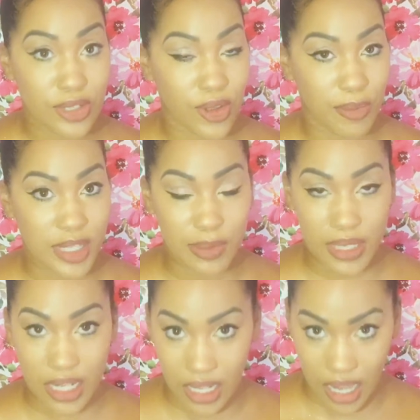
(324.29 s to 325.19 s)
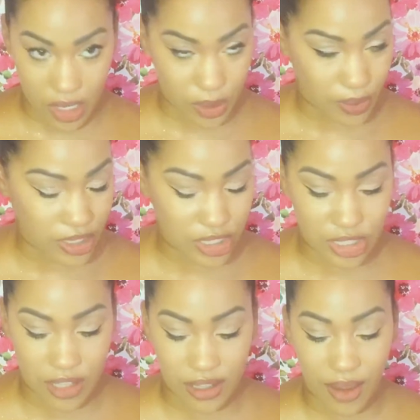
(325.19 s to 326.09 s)
So there must have been a lot of
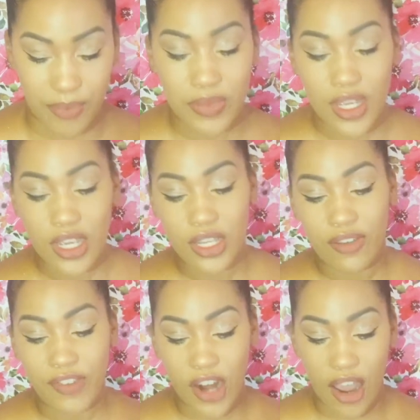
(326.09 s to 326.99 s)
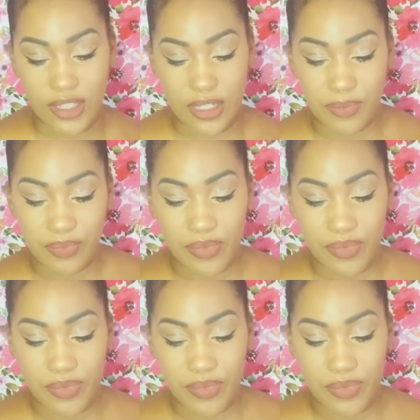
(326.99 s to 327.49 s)
questions on that. Fair housing.